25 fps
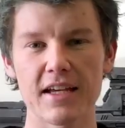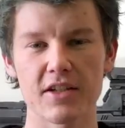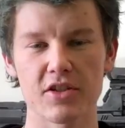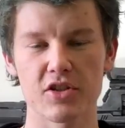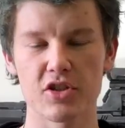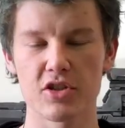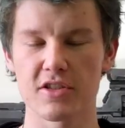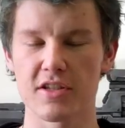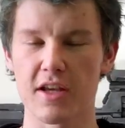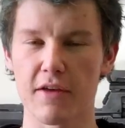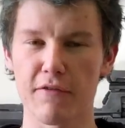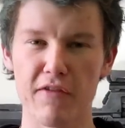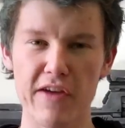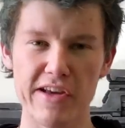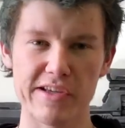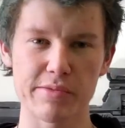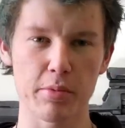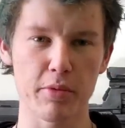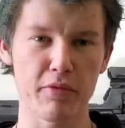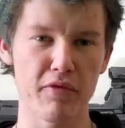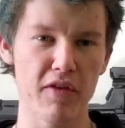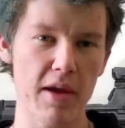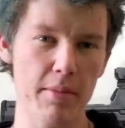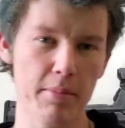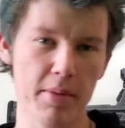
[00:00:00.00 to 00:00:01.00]
it should say
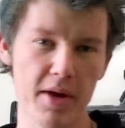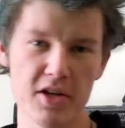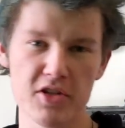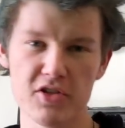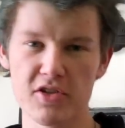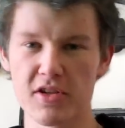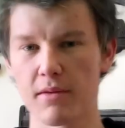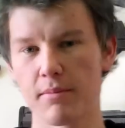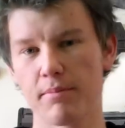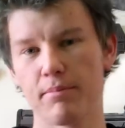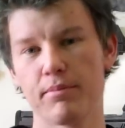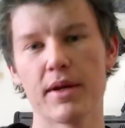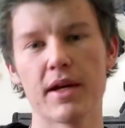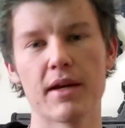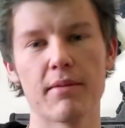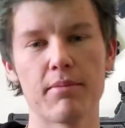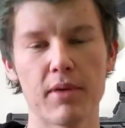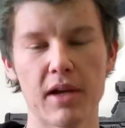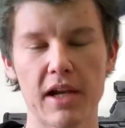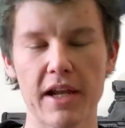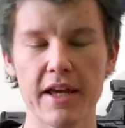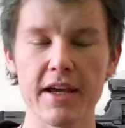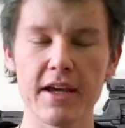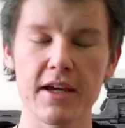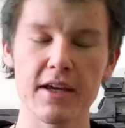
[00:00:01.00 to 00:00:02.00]
Facebook fan page and then a big
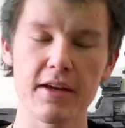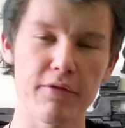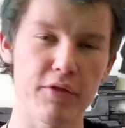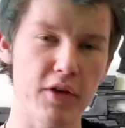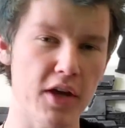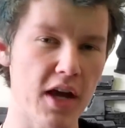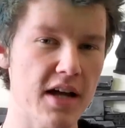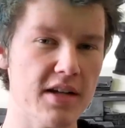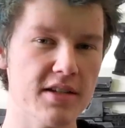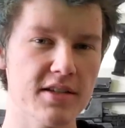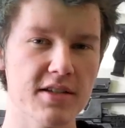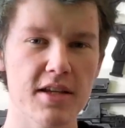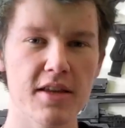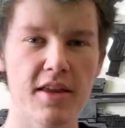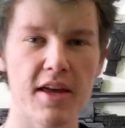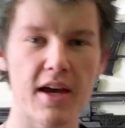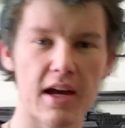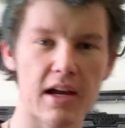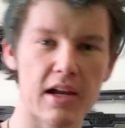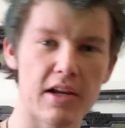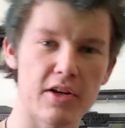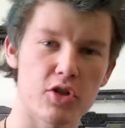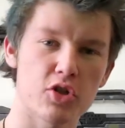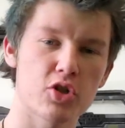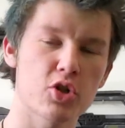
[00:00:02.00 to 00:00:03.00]
link. If you can't see
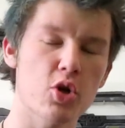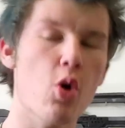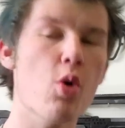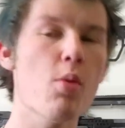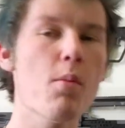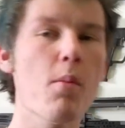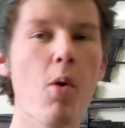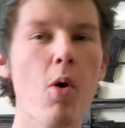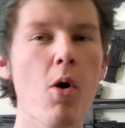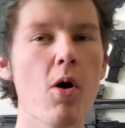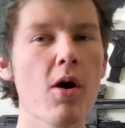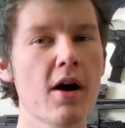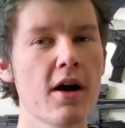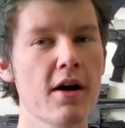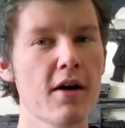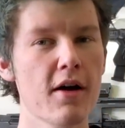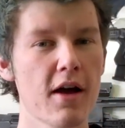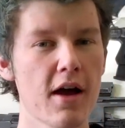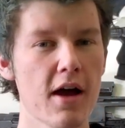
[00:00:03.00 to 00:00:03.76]
that, click show more.